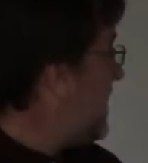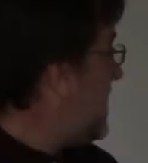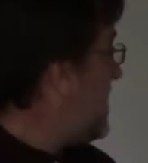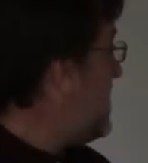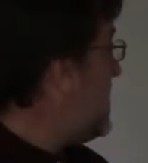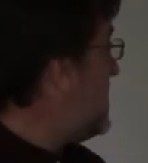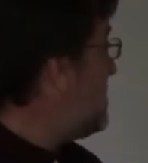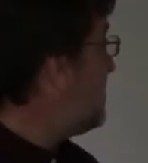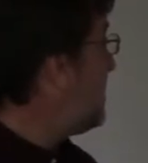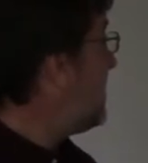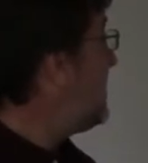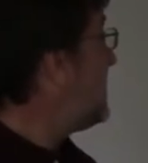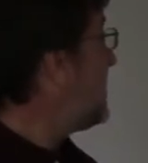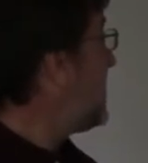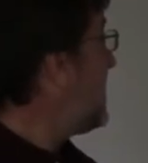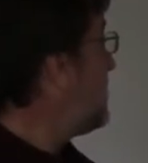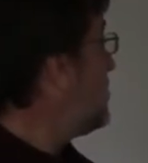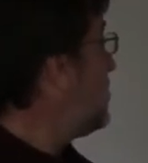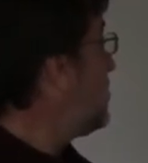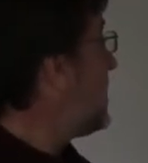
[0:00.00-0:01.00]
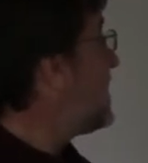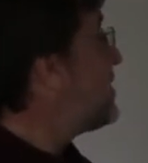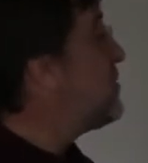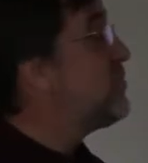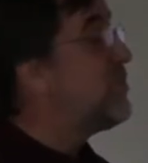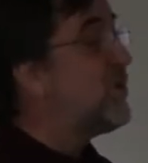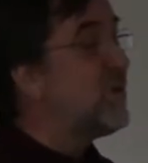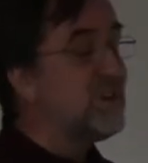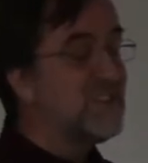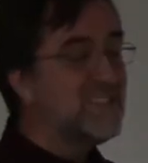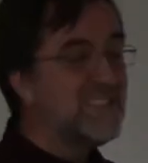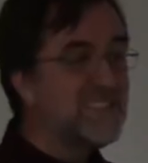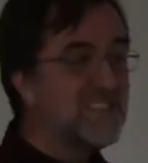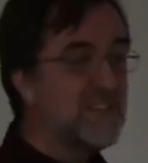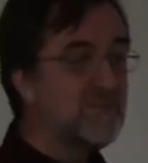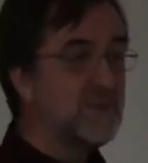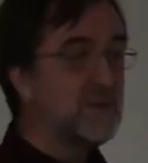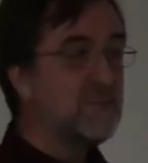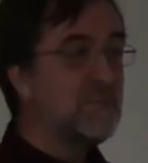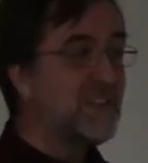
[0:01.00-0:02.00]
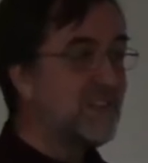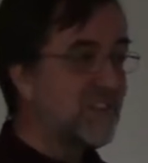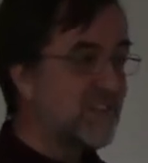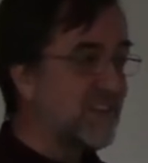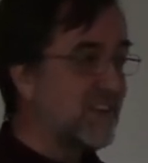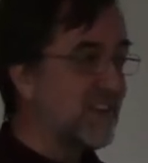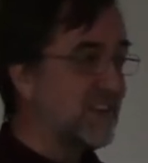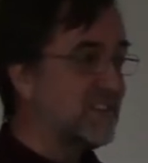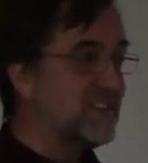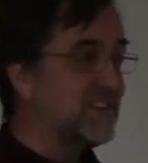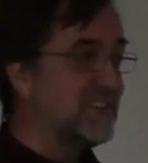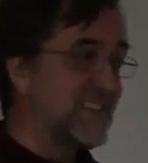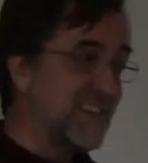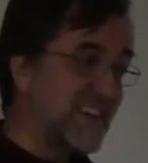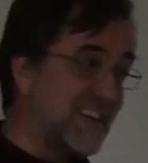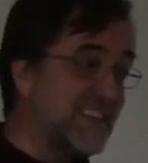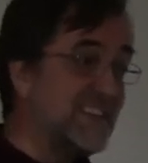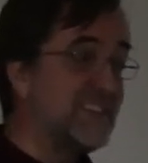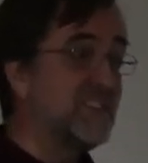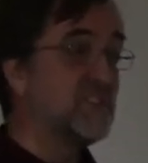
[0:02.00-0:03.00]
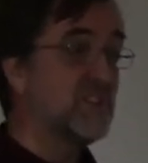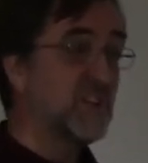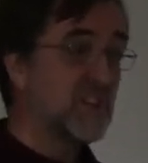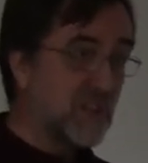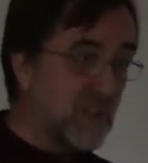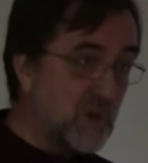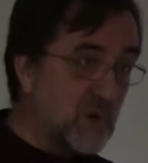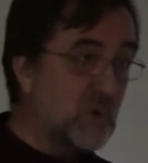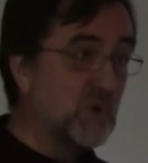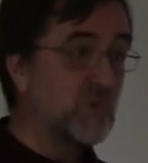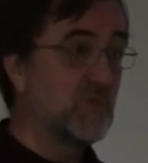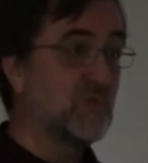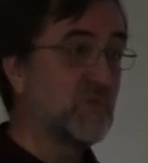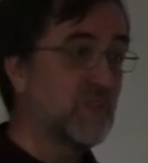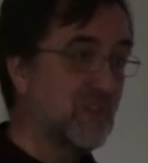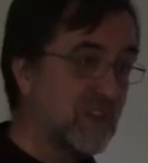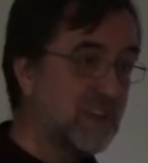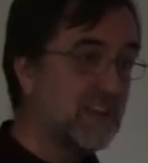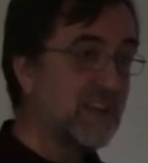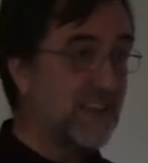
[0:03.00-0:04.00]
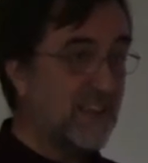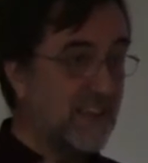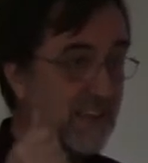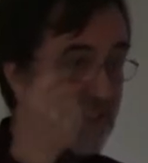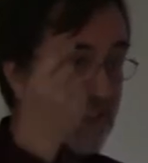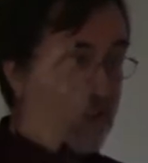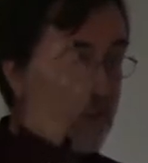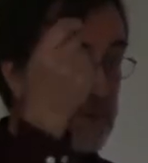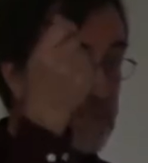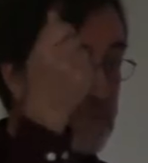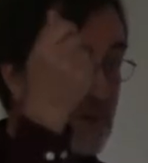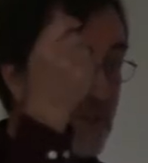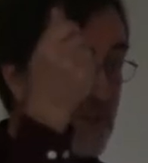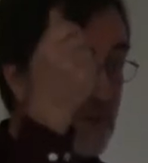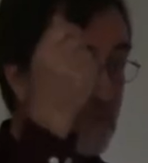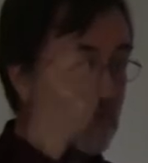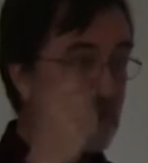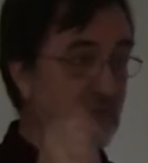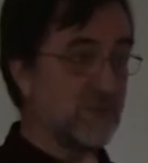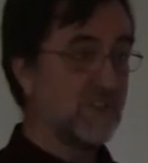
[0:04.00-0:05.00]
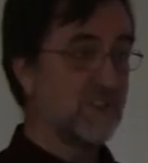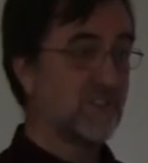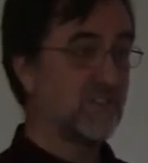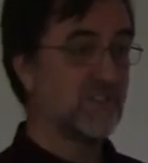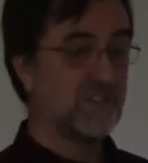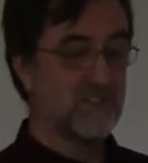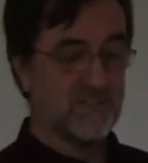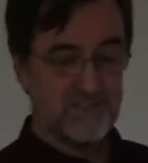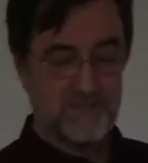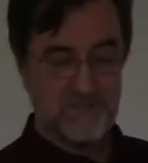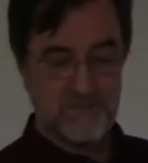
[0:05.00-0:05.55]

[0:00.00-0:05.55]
Uh, ping time 1.7 milliseconds, that is close. They pay for this.